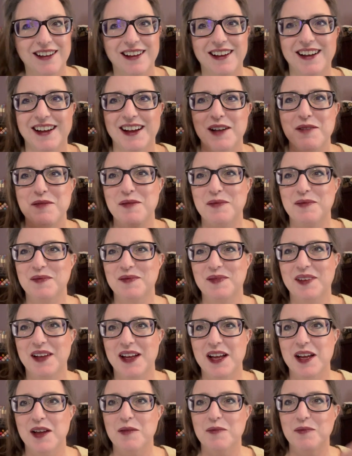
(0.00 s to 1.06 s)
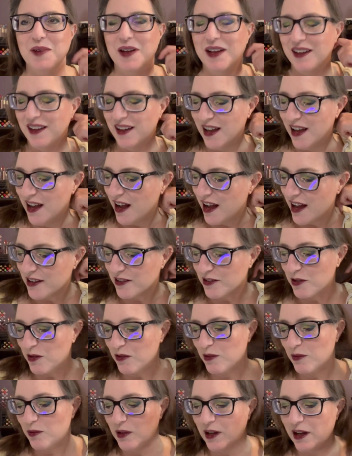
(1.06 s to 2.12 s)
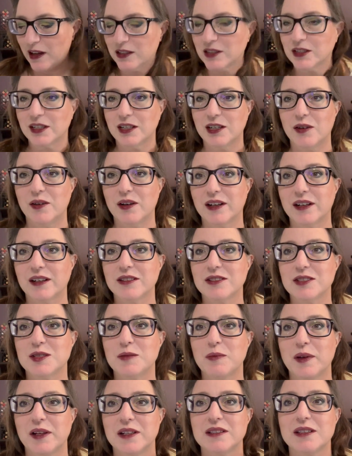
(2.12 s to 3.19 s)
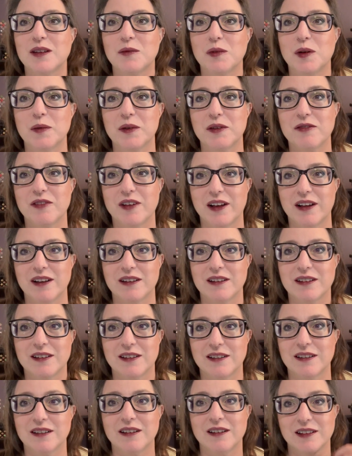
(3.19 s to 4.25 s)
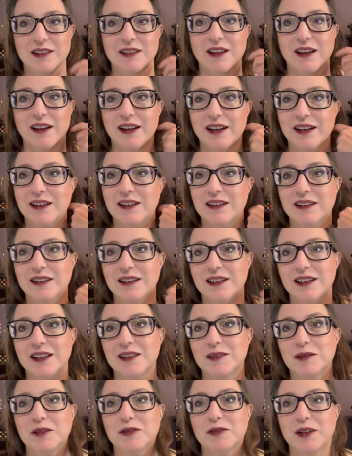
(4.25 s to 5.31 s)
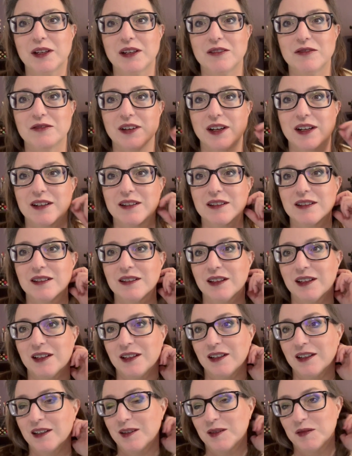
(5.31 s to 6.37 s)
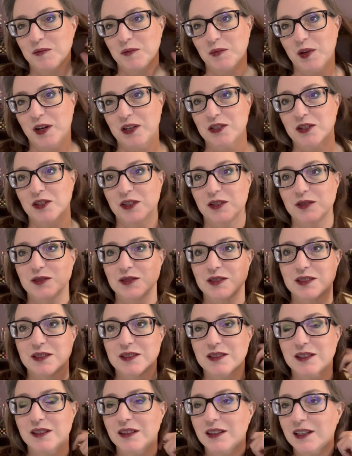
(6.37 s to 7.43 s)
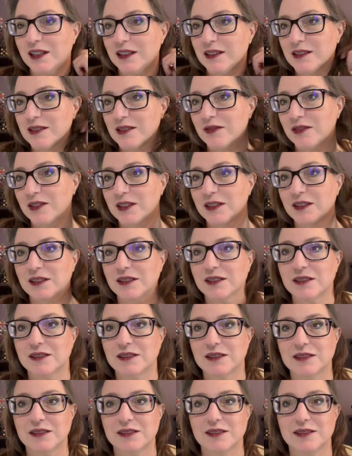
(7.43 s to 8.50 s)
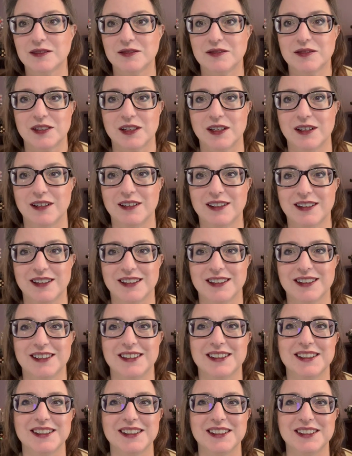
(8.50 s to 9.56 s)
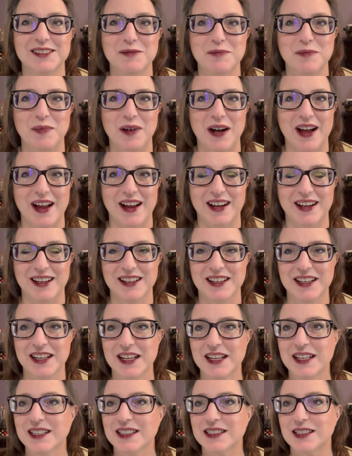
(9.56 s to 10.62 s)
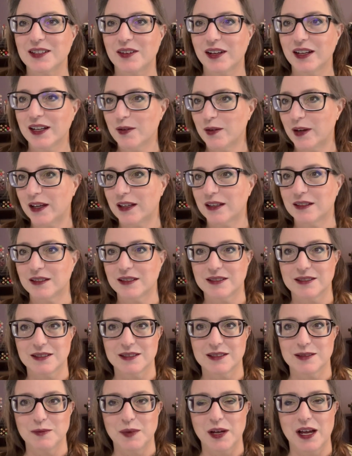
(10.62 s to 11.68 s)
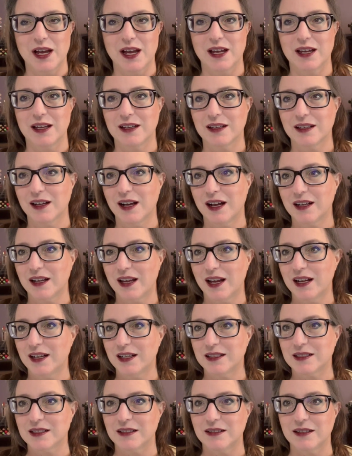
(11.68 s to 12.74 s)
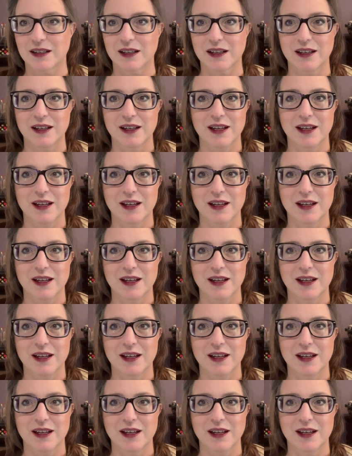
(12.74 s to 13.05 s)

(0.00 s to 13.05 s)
I don't know that we'll actually go in. It just depends on what we find online. If we can find pressure hoses and things for buying. So anyway, this is my kind of 80s look.